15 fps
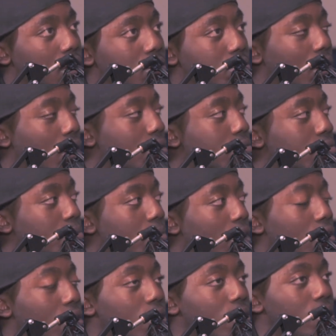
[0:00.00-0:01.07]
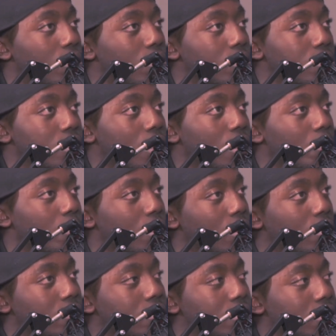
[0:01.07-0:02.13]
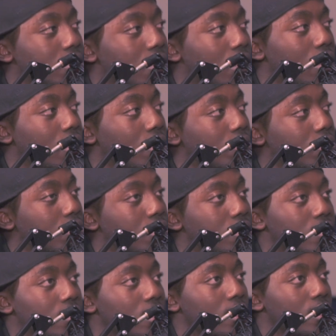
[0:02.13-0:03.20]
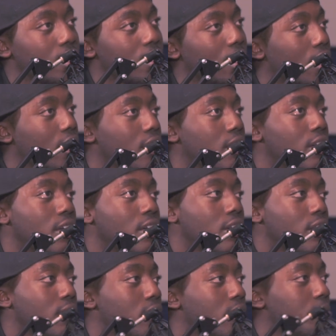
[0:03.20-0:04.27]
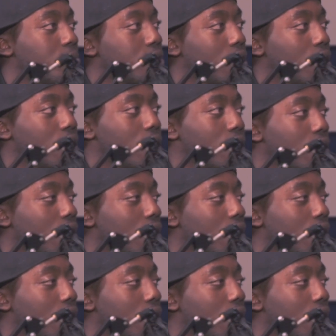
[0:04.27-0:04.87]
That's why I was with my girl the whole time and I was just like, it was just sucking. You know what I'm saying? And